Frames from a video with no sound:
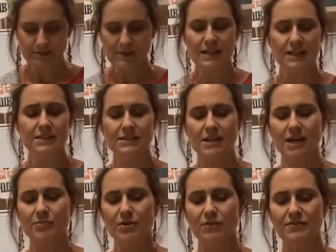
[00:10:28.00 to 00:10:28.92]
it's
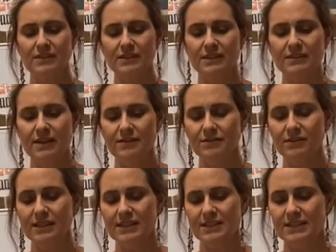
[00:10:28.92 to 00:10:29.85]
not perfectly level,
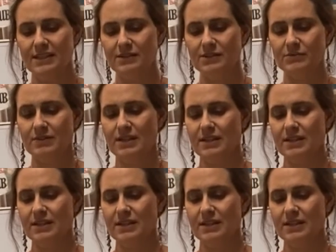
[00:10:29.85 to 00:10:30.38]
like see how this one